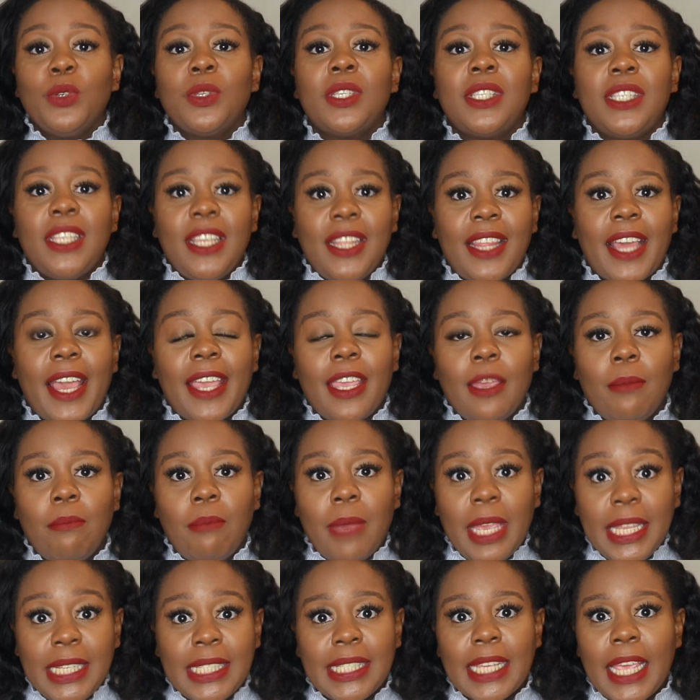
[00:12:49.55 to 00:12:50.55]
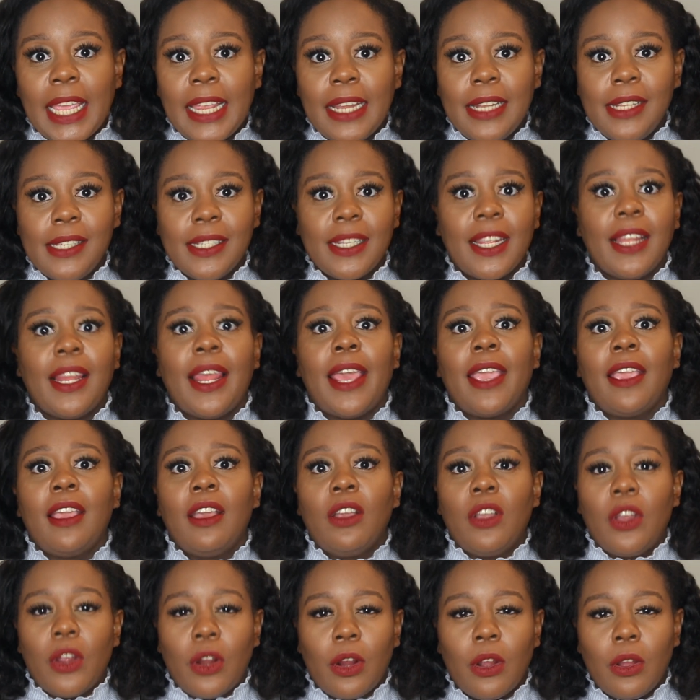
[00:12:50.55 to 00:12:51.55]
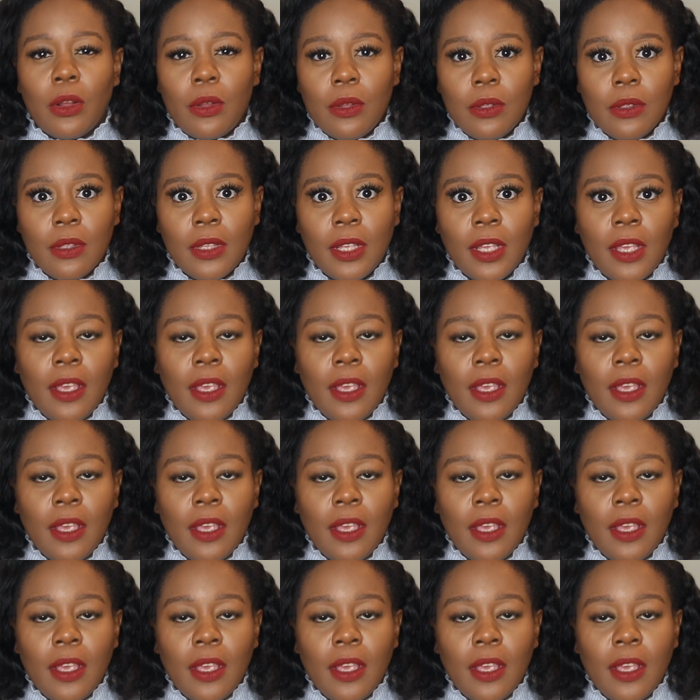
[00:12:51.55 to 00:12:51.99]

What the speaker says: see that it maintains the like curl,